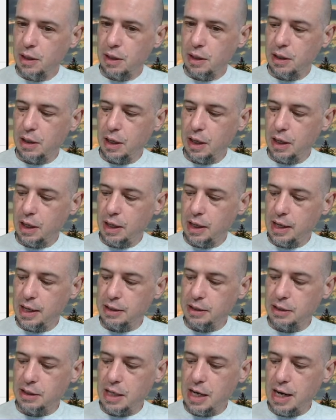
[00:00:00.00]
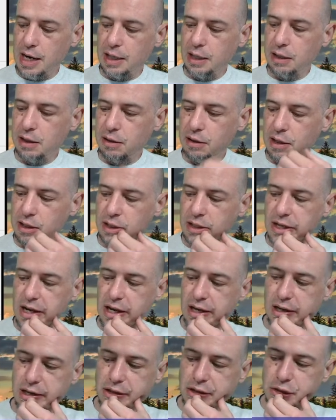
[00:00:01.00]
uh, assign assign
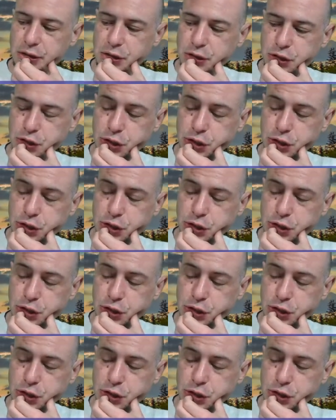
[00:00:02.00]
it